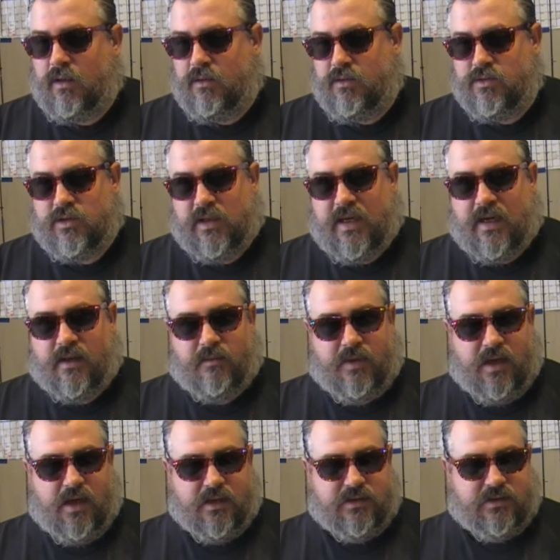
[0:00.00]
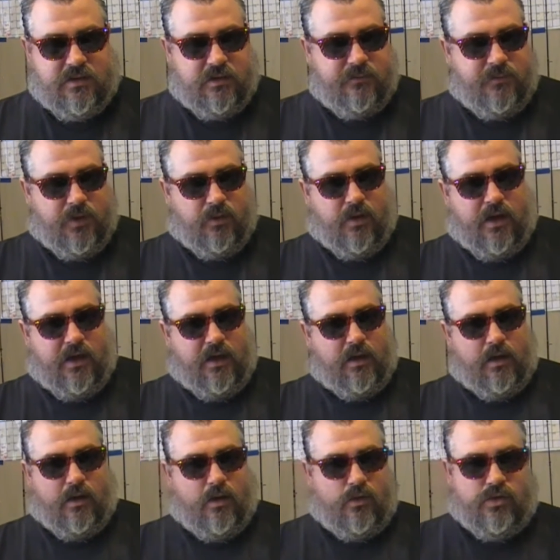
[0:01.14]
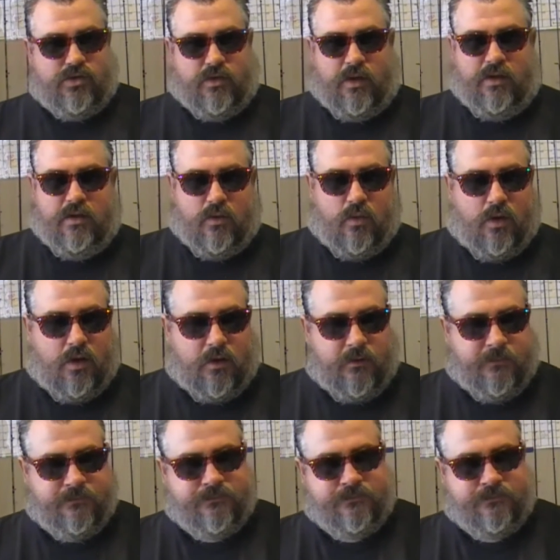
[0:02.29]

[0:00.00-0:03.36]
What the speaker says: usually out of the box, they're ready to go straight to the water.